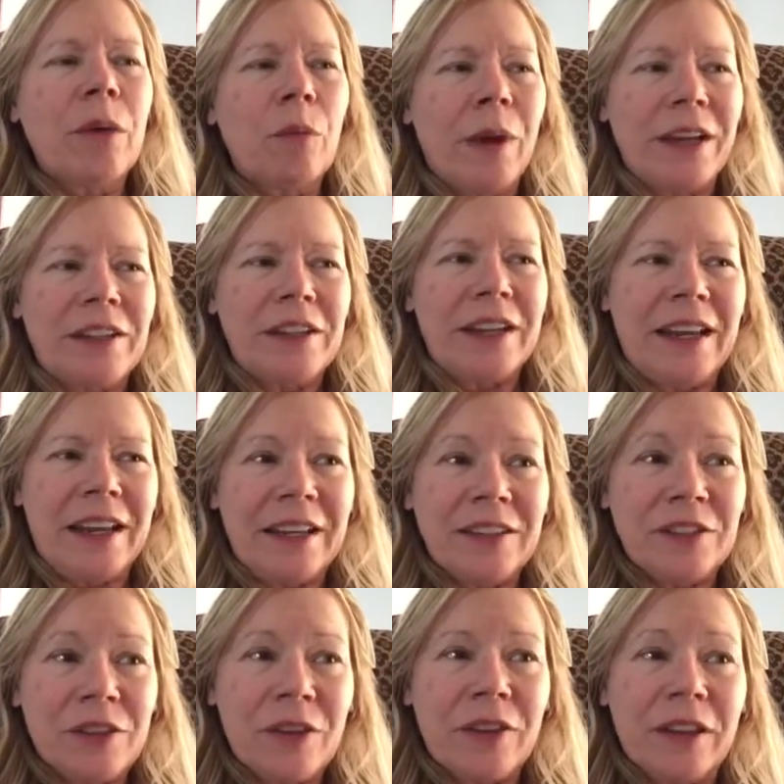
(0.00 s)
went
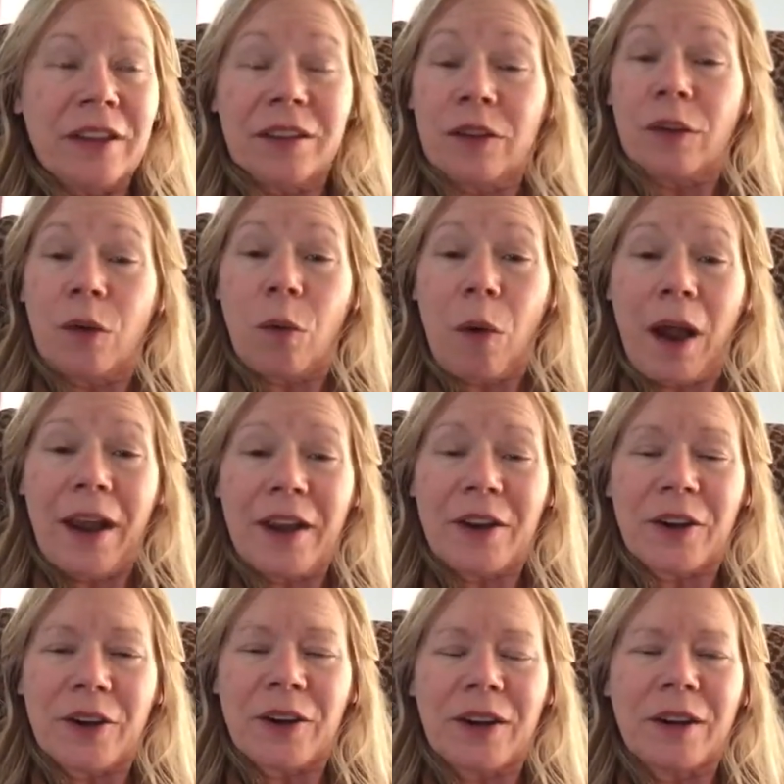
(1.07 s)
into the
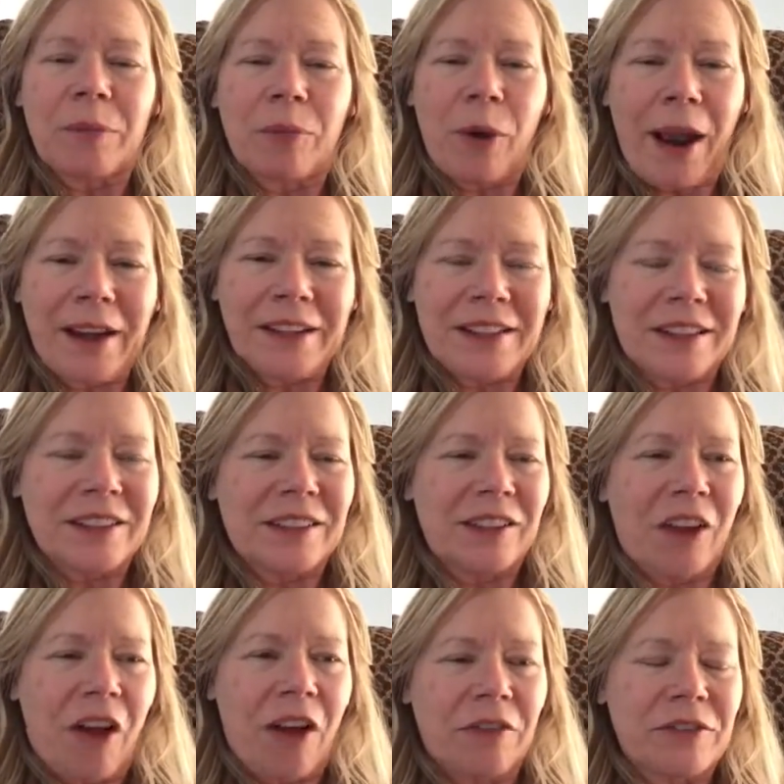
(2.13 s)
choir practice
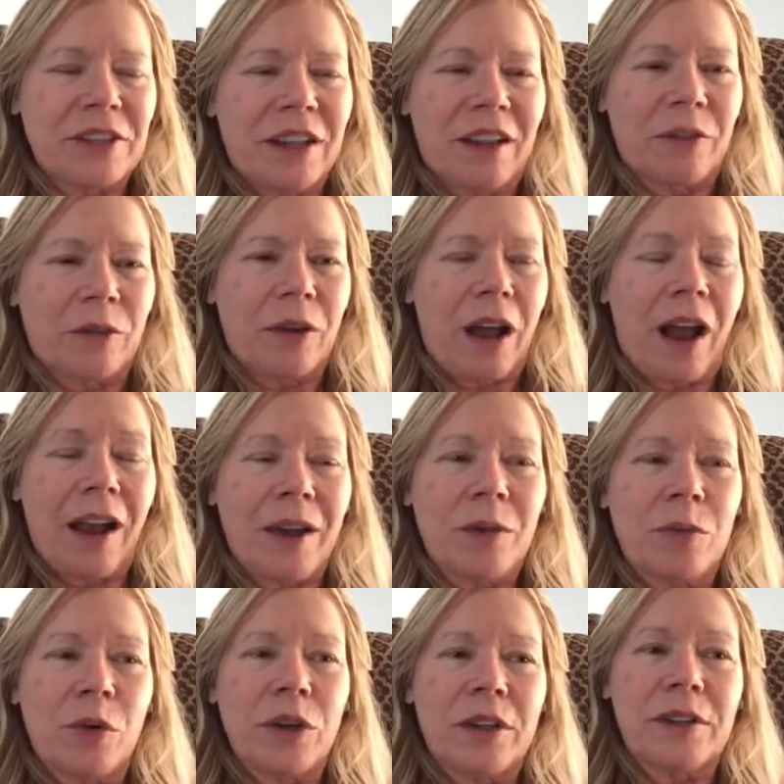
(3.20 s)
loft,
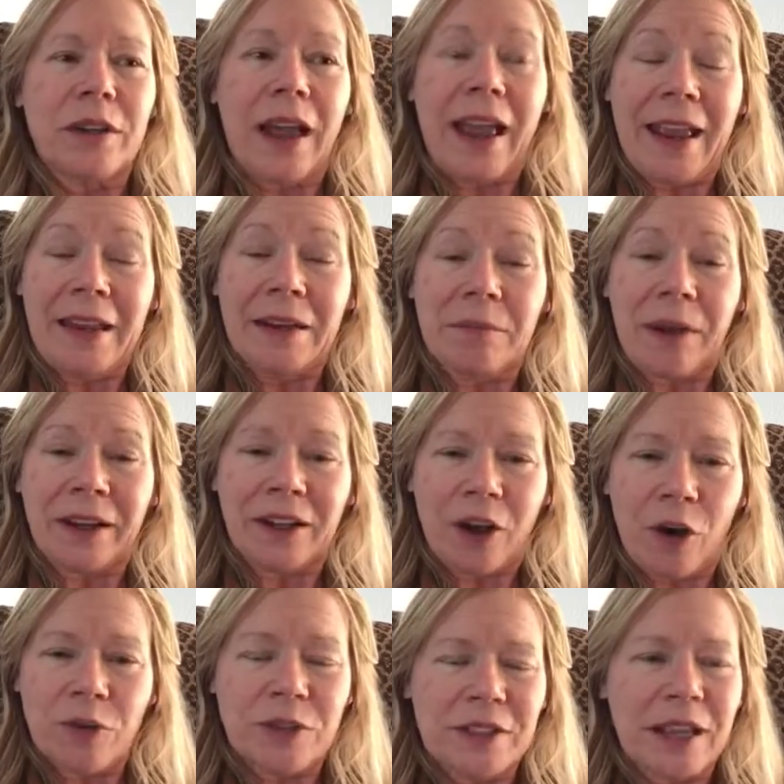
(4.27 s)
I would hang my
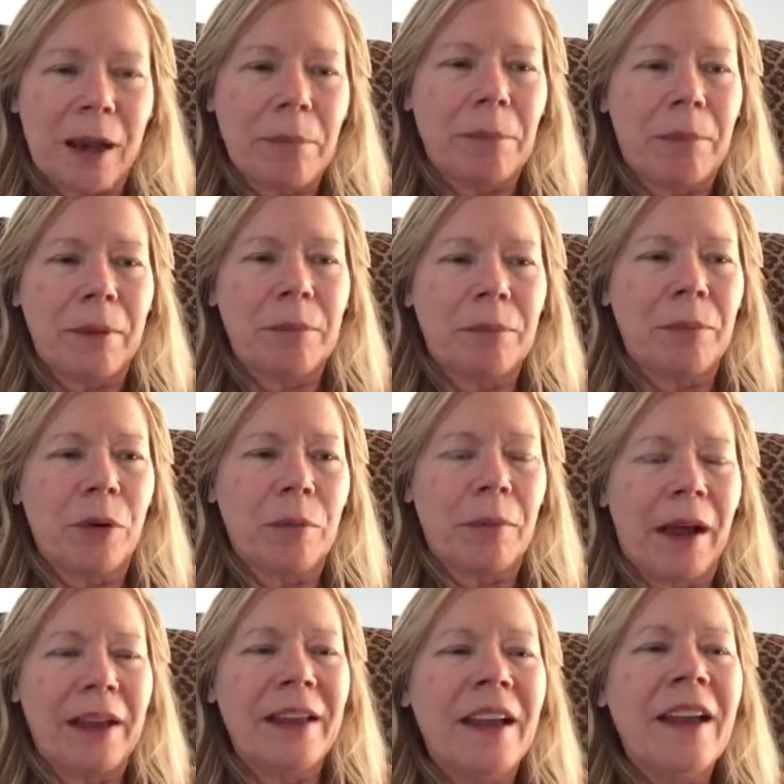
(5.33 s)
coats up and put
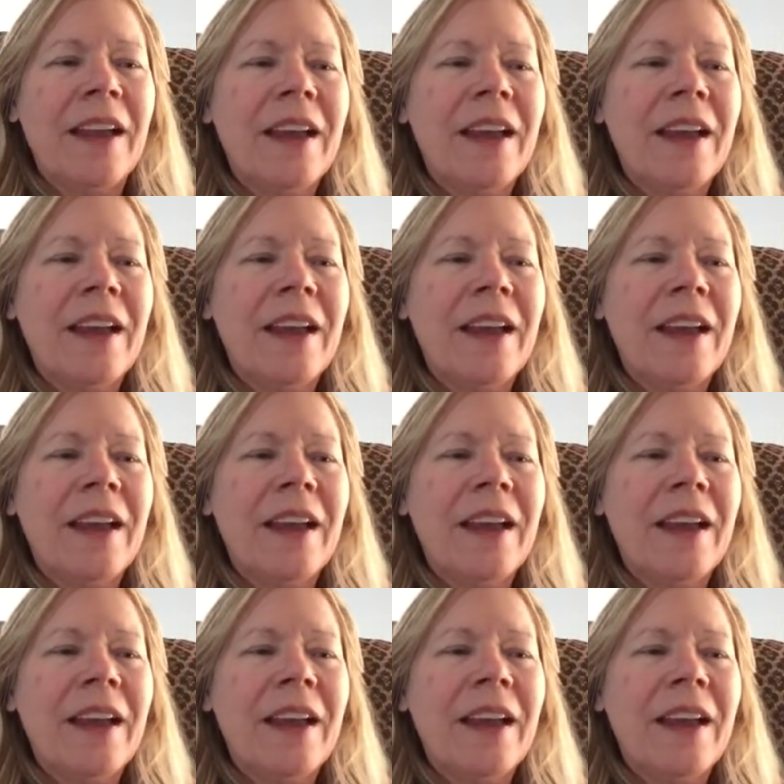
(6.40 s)
my,